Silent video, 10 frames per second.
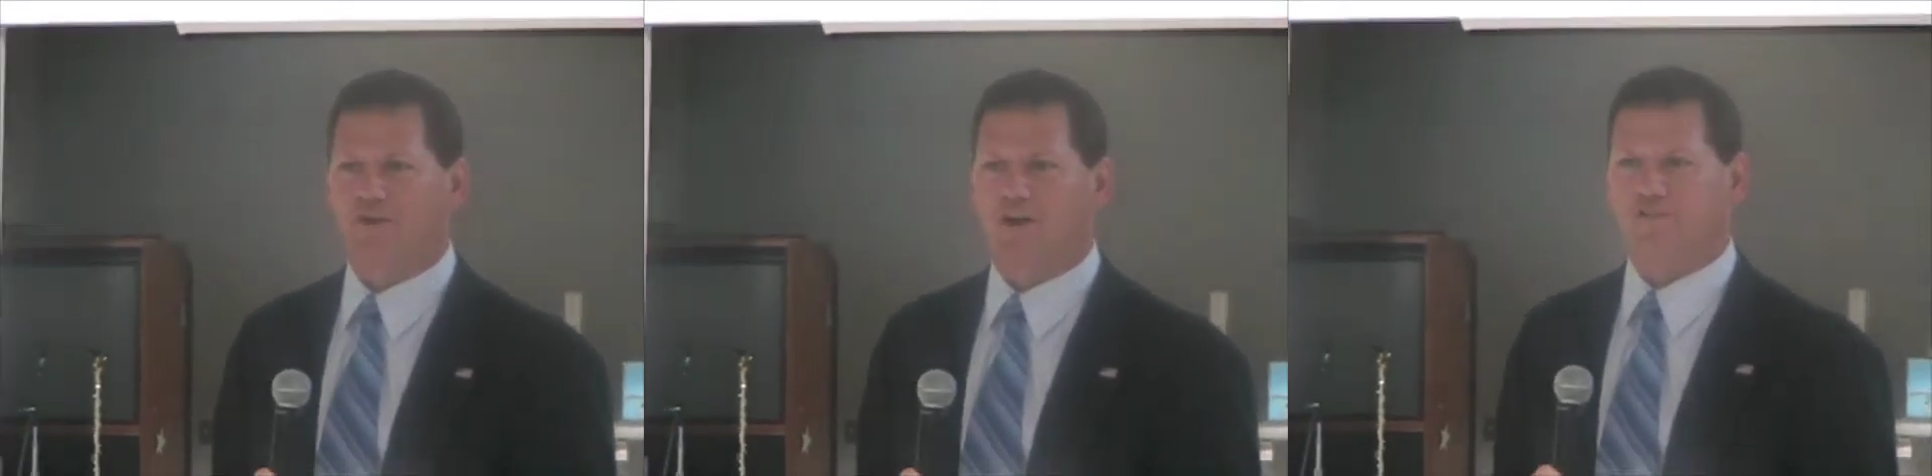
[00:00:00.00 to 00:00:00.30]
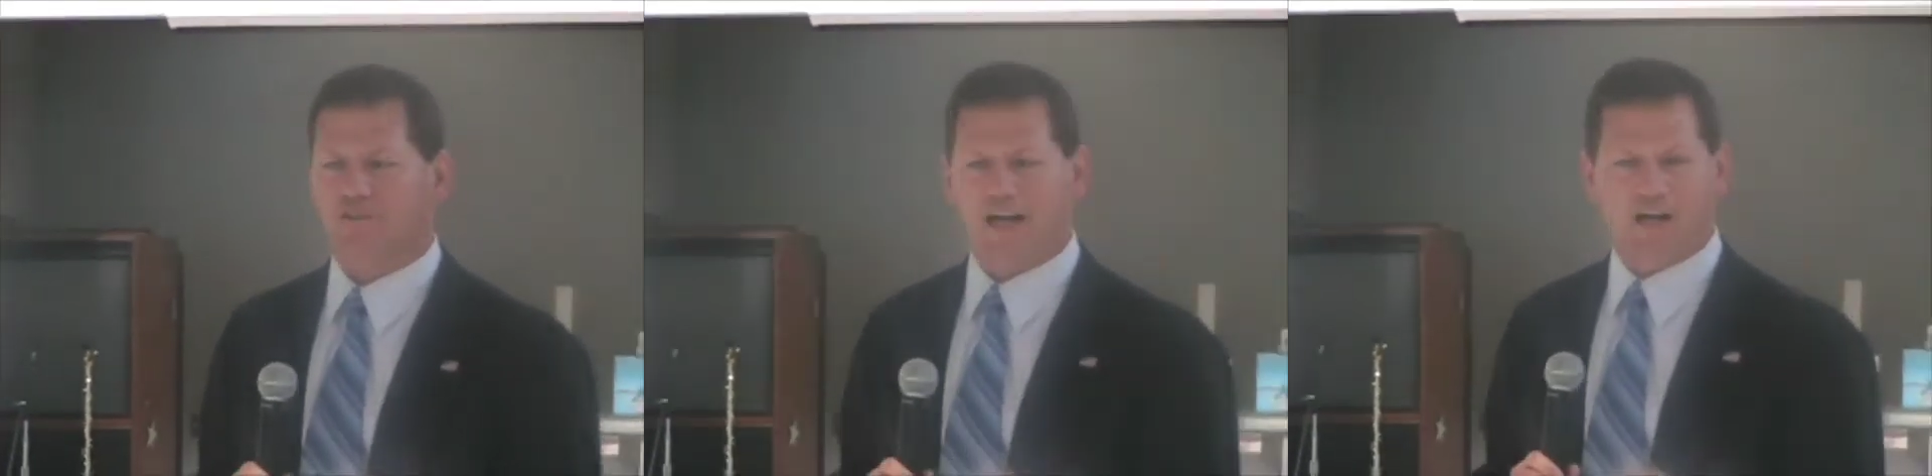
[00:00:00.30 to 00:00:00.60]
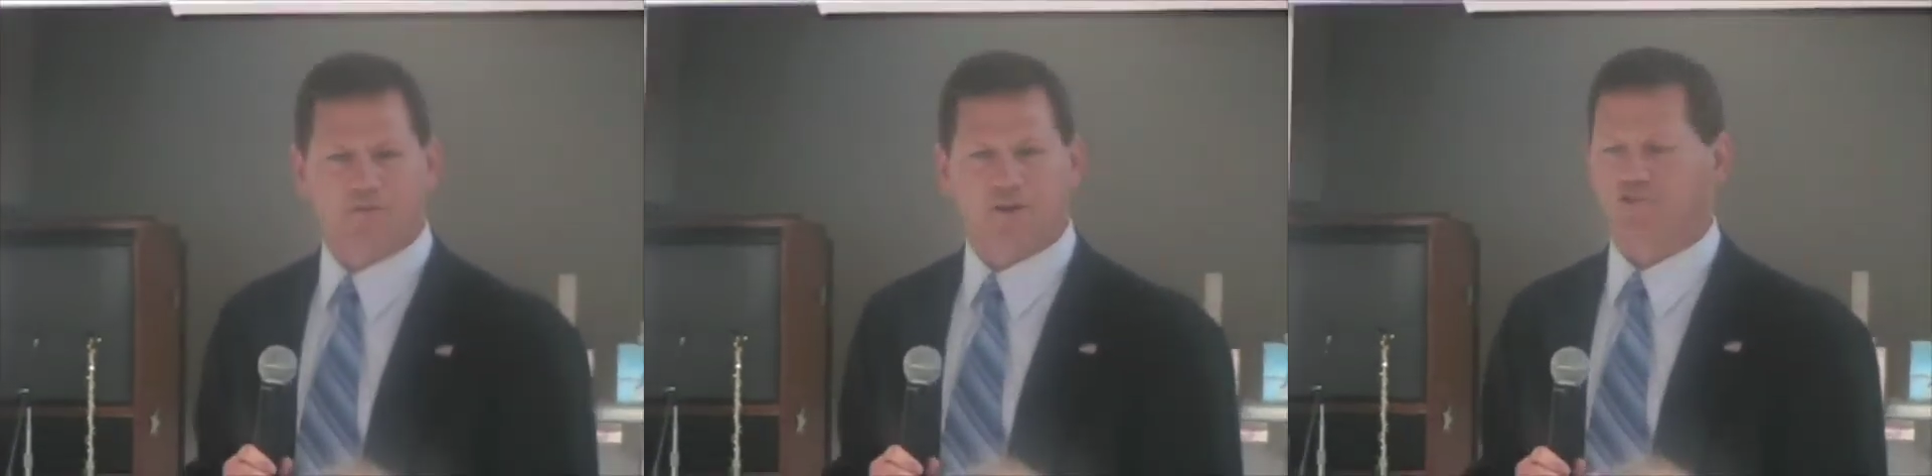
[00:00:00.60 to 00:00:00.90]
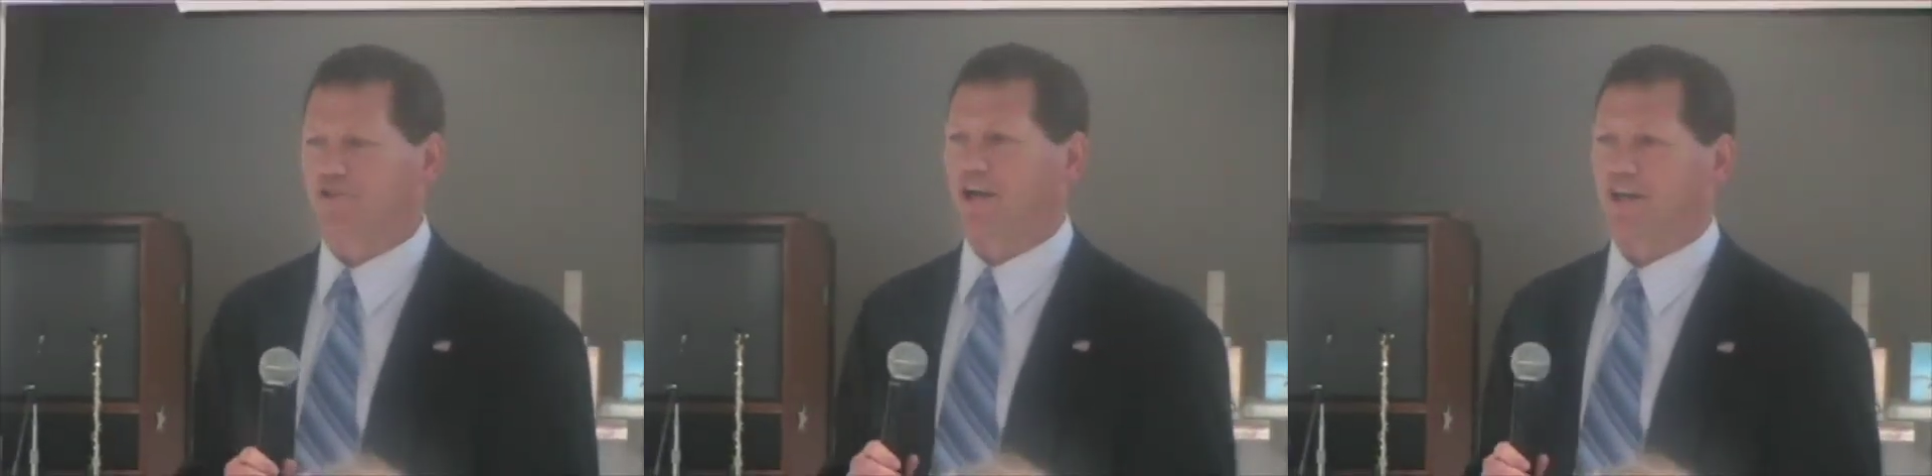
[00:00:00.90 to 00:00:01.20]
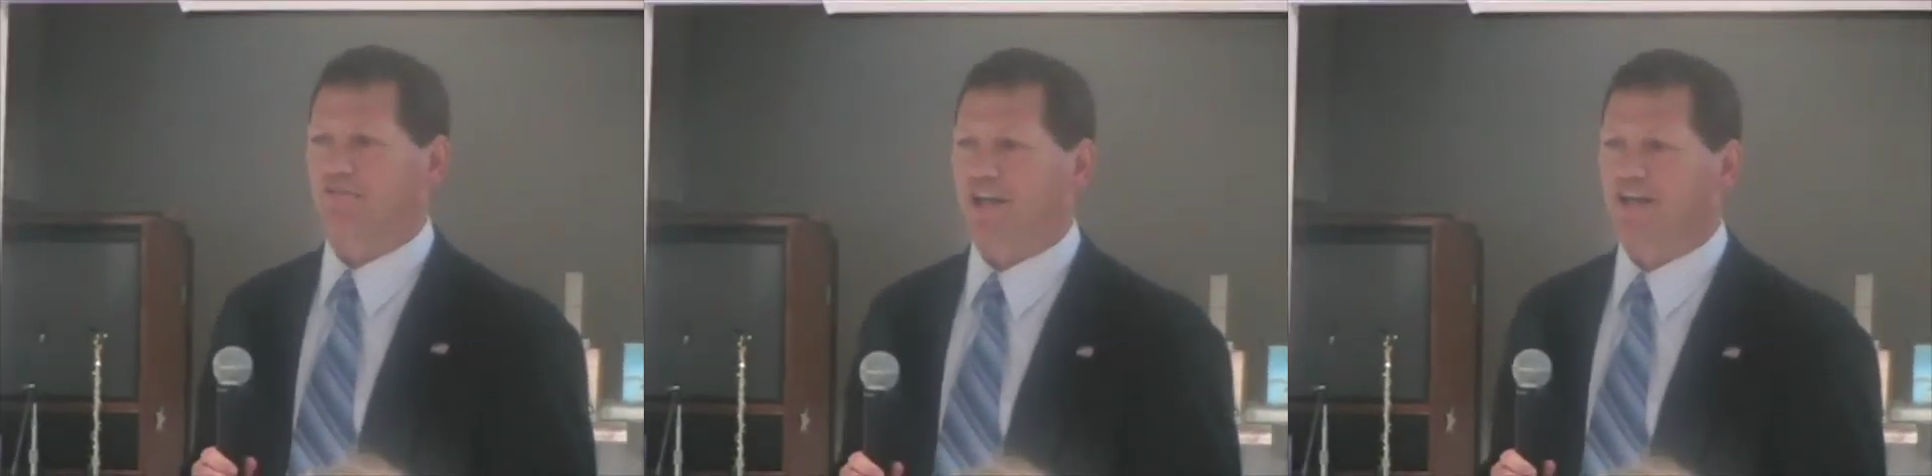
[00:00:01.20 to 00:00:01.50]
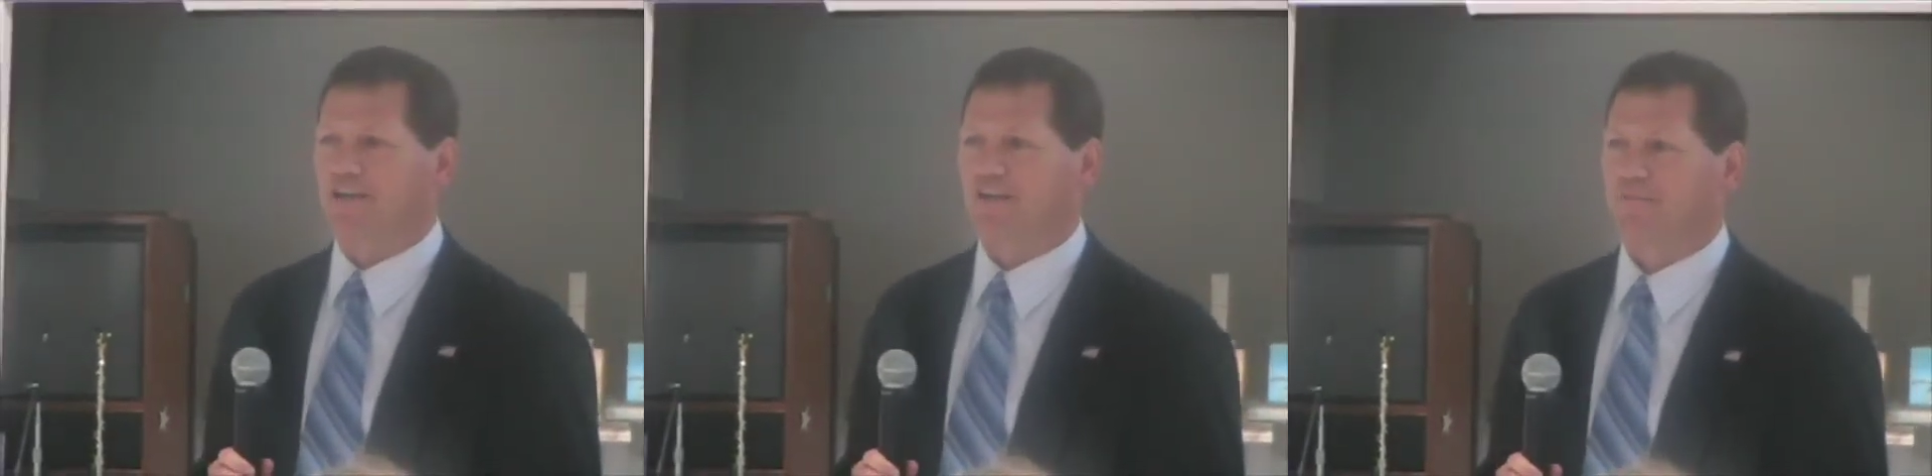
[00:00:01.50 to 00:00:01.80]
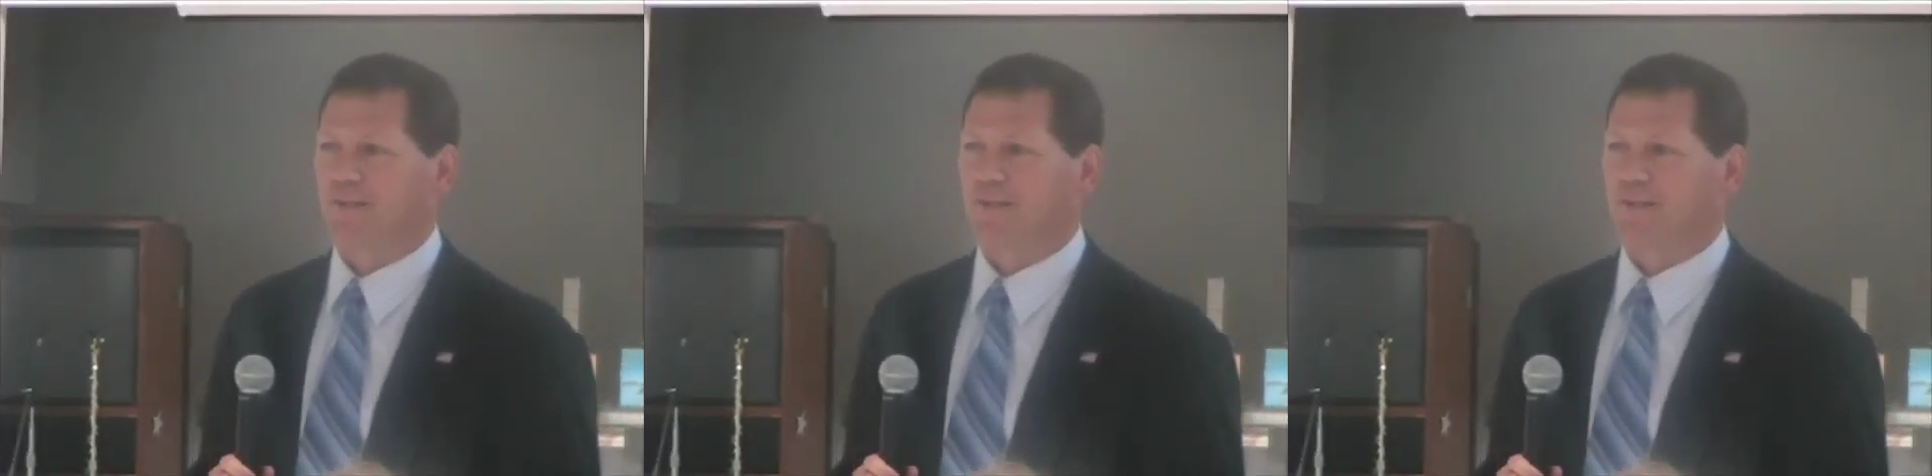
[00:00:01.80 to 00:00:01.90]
college at Harvard on John F. Kennedy.